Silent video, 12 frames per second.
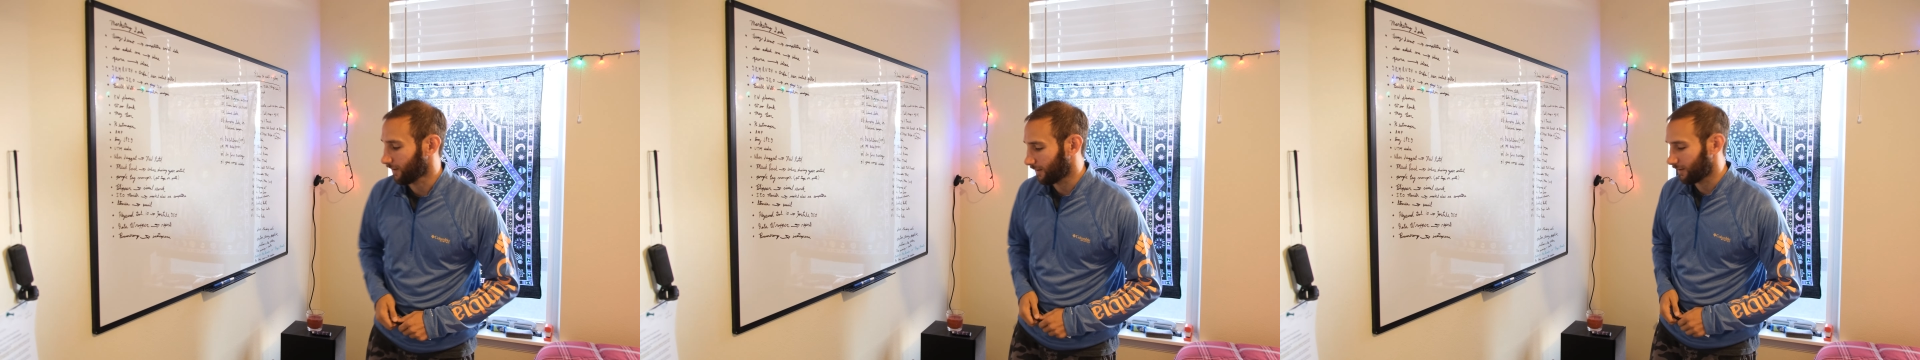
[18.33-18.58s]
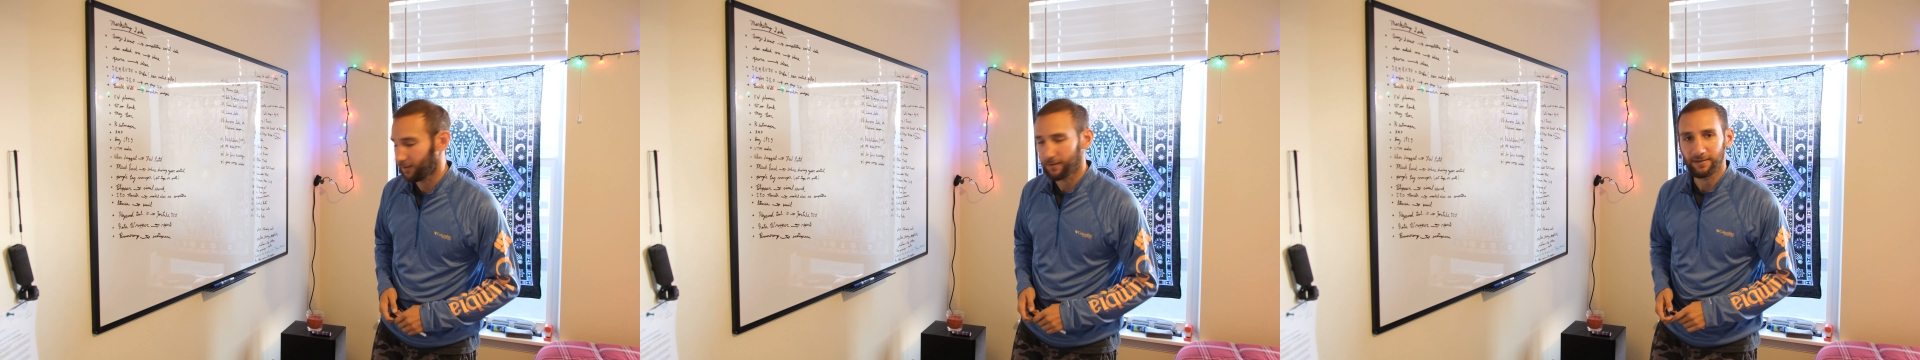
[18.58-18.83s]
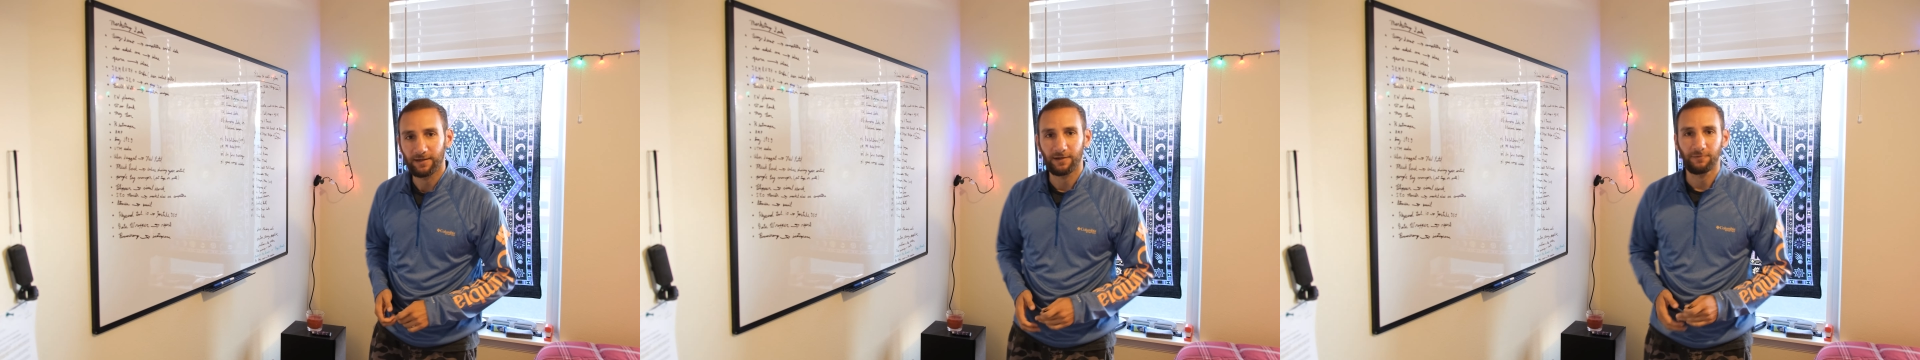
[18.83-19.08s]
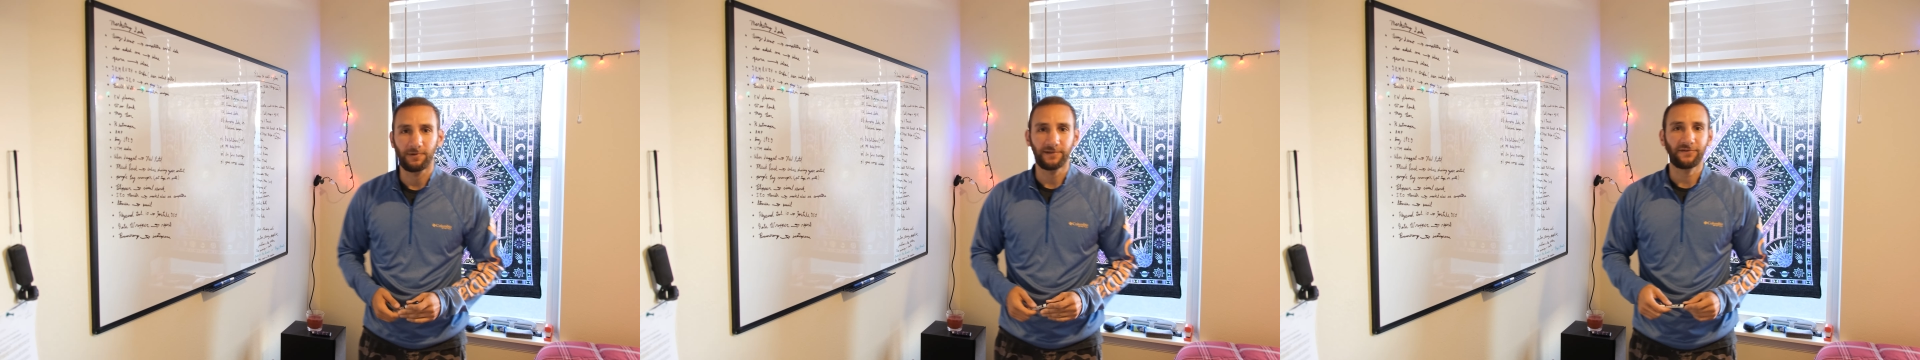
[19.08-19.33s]
and uh,
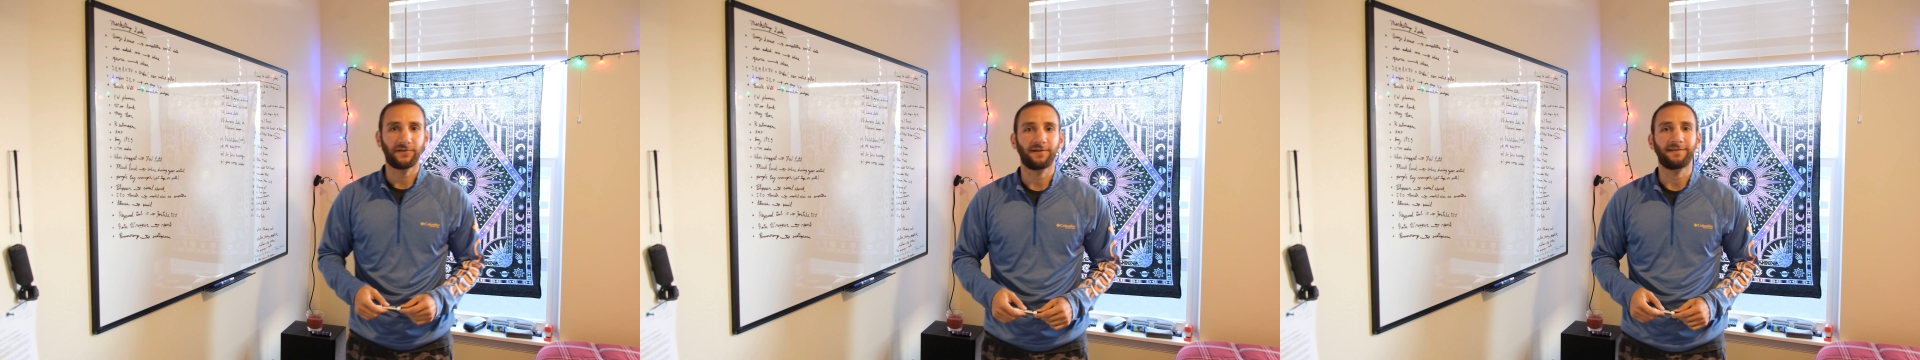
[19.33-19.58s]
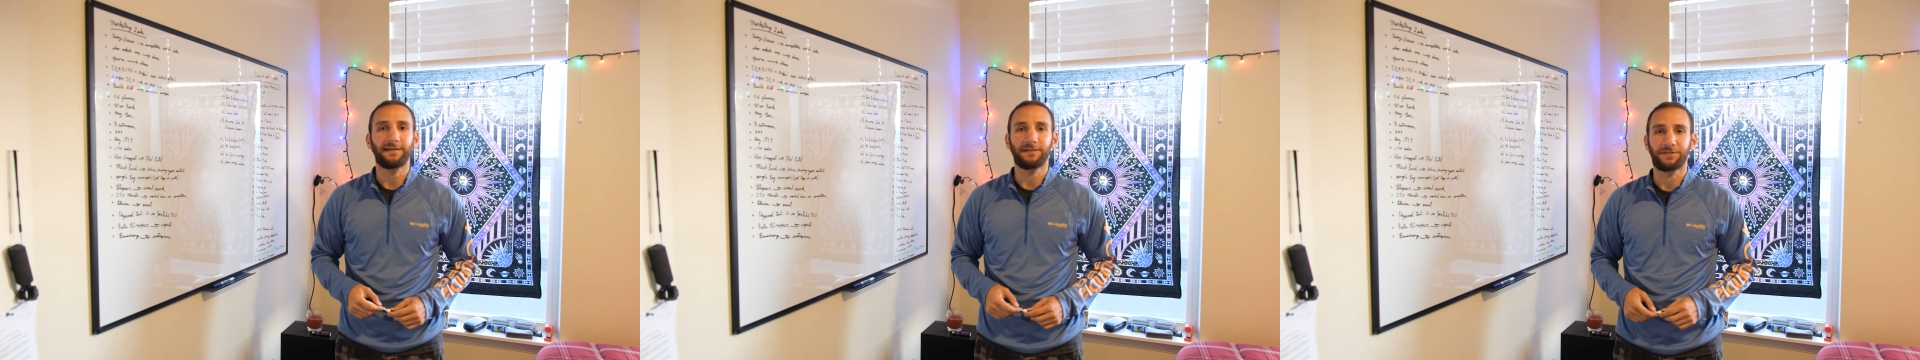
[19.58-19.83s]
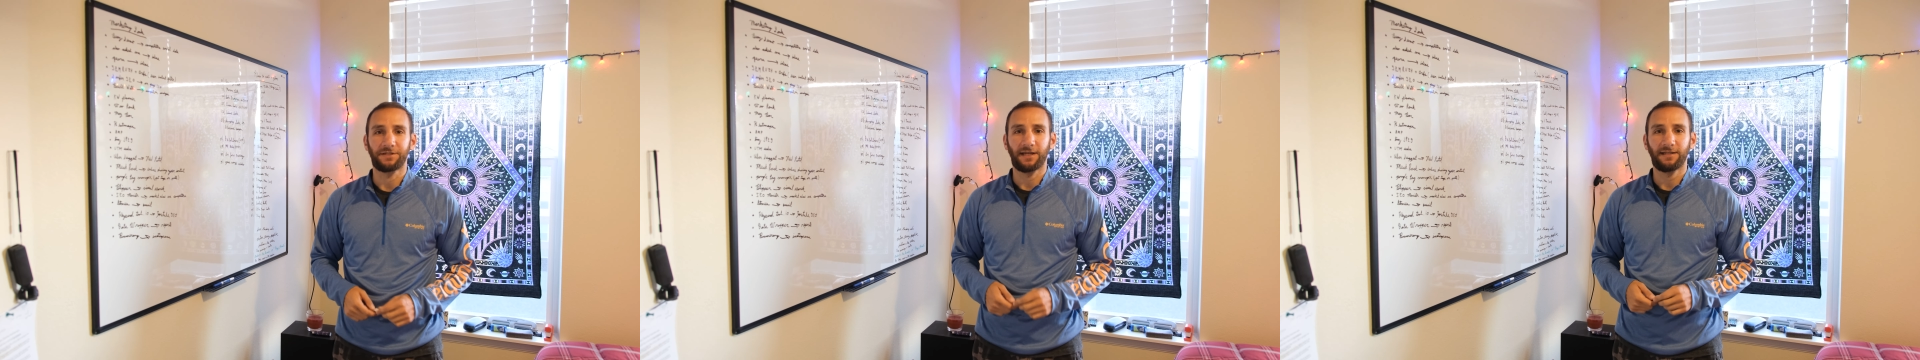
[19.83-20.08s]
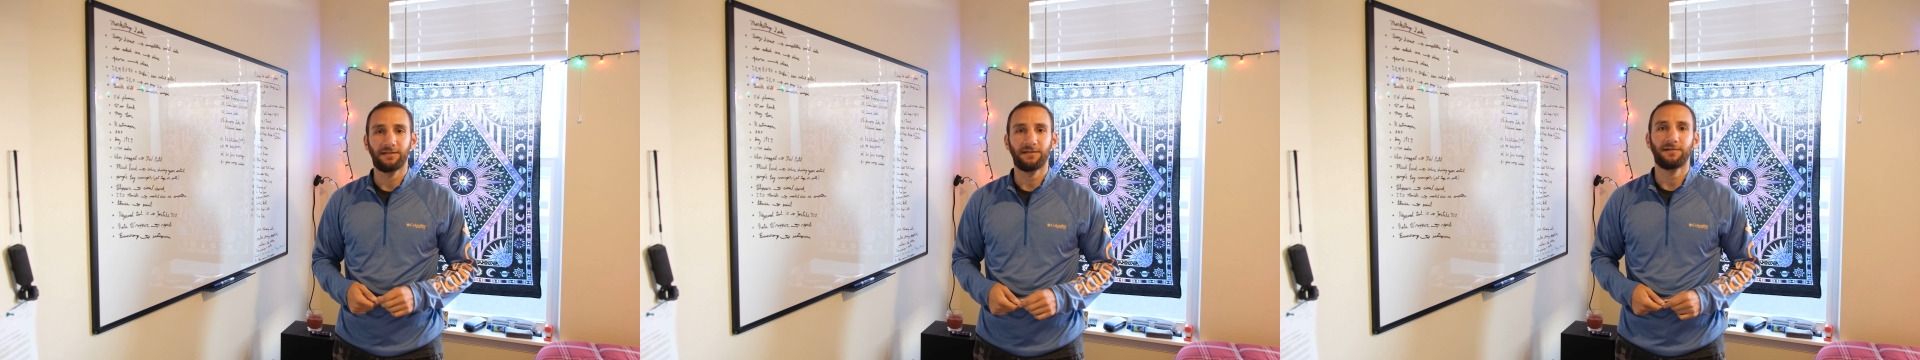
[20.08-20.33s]
what's on the
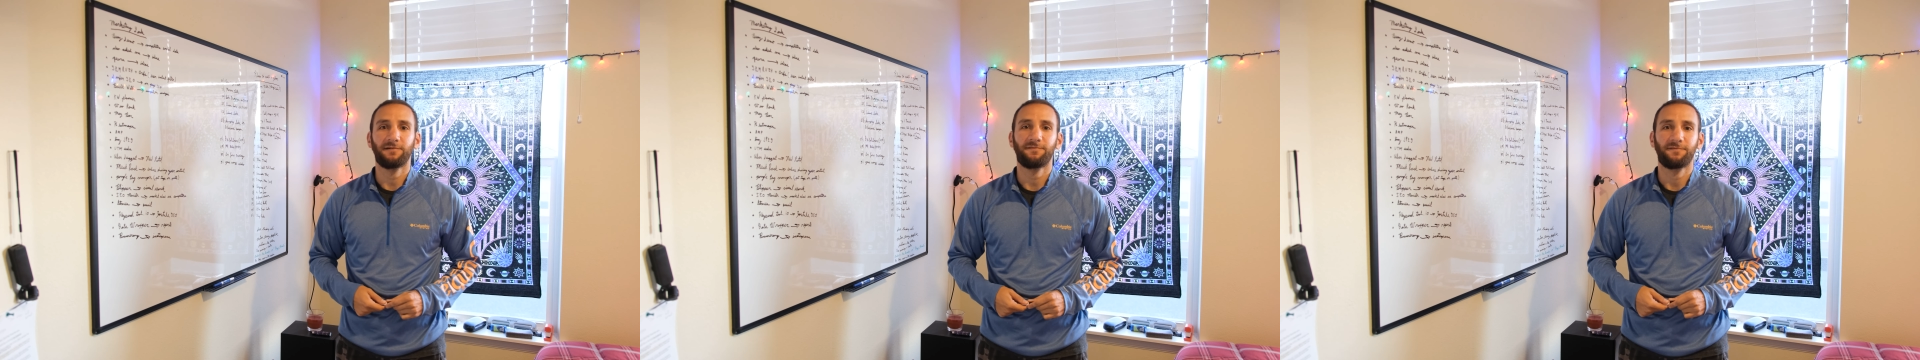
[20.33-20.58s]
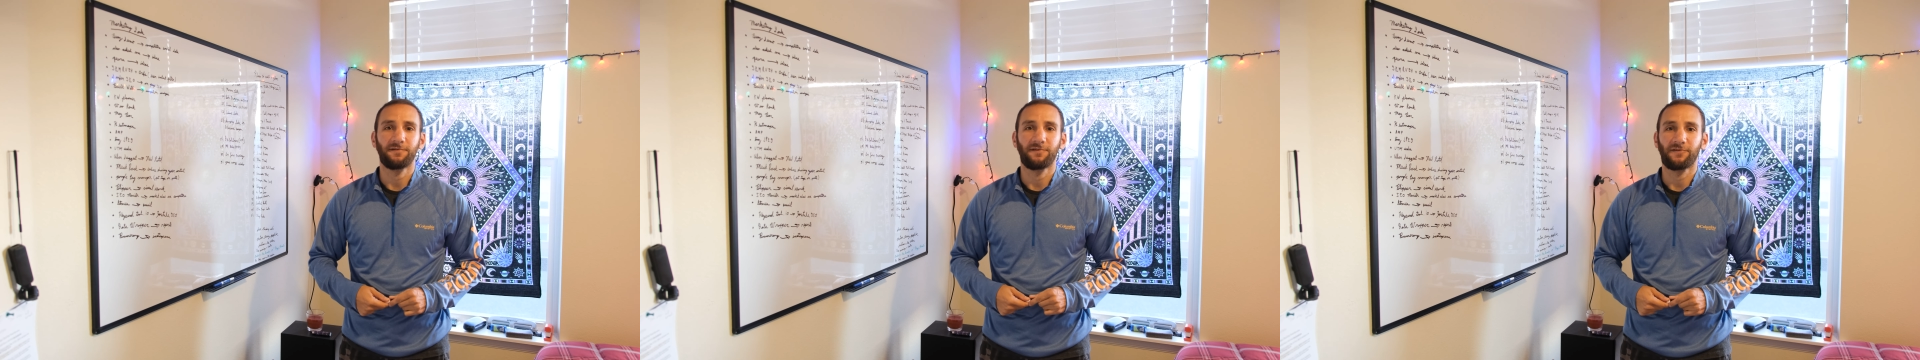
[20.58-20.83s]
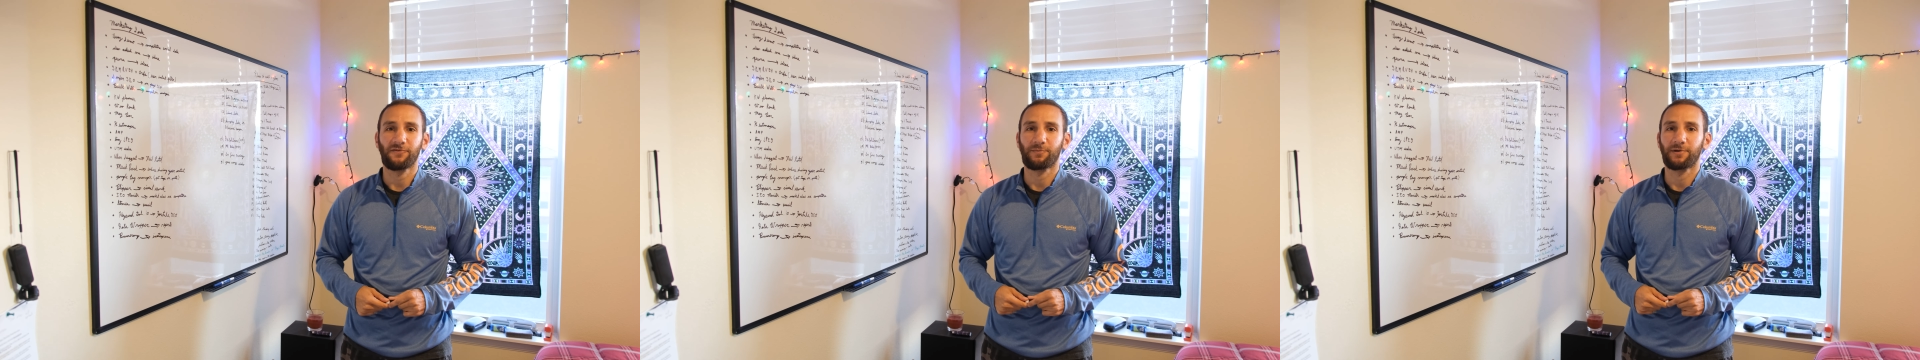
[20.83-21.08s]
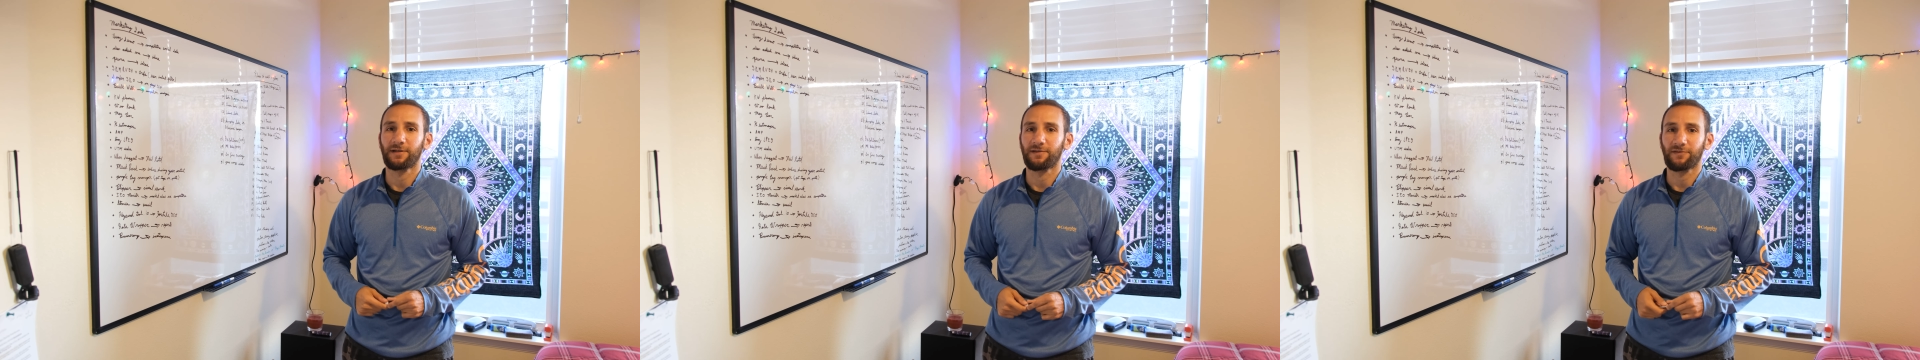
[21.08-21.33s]
agenda for this
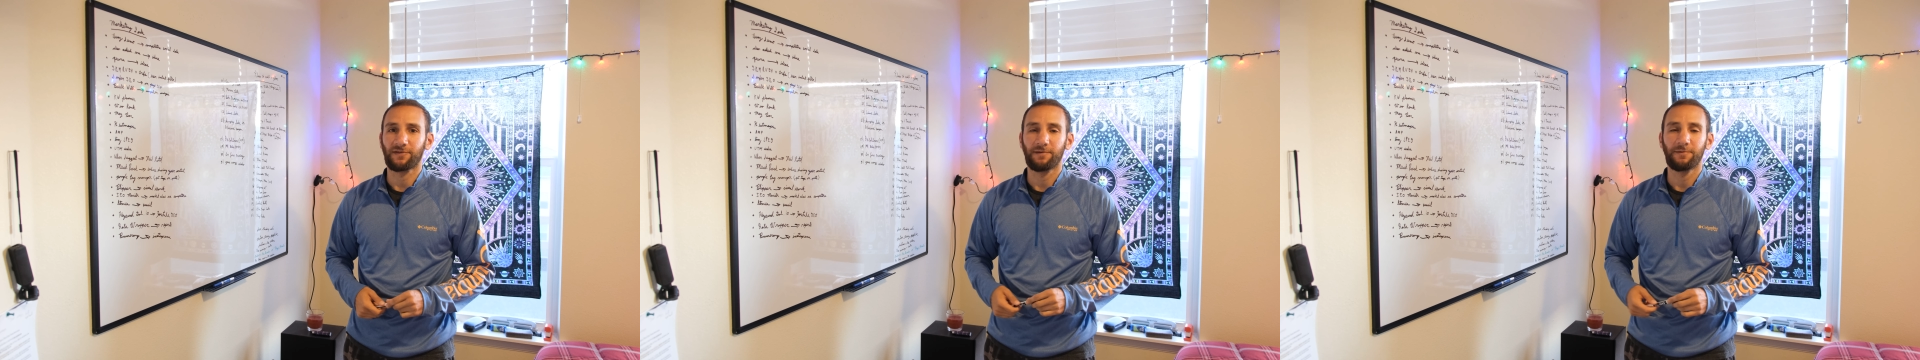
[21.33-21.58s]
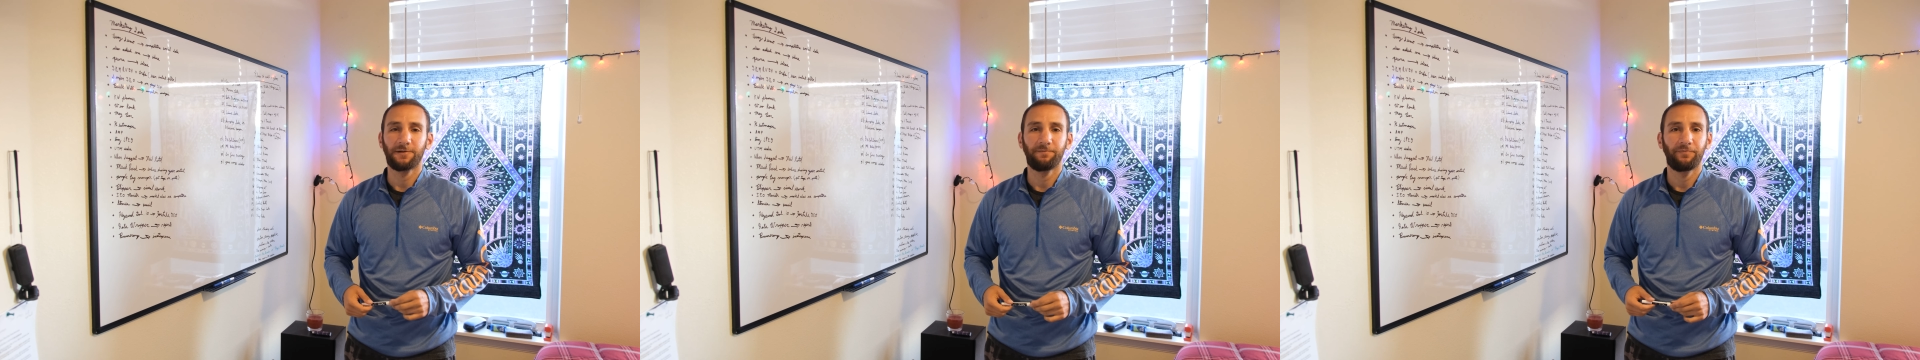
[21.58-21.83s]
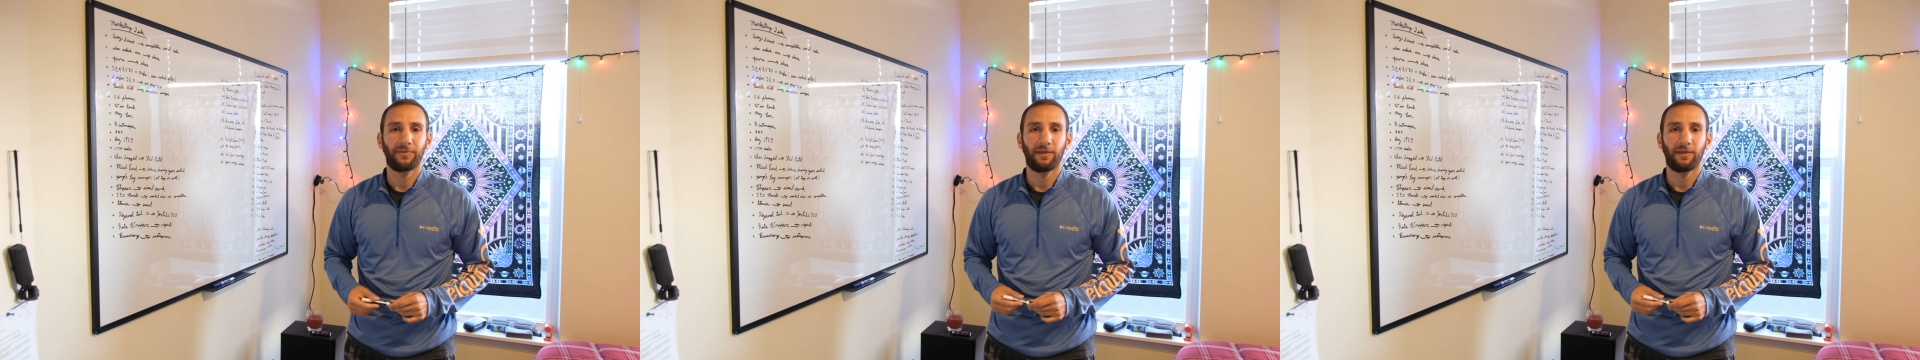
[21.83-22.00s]
spring and summer.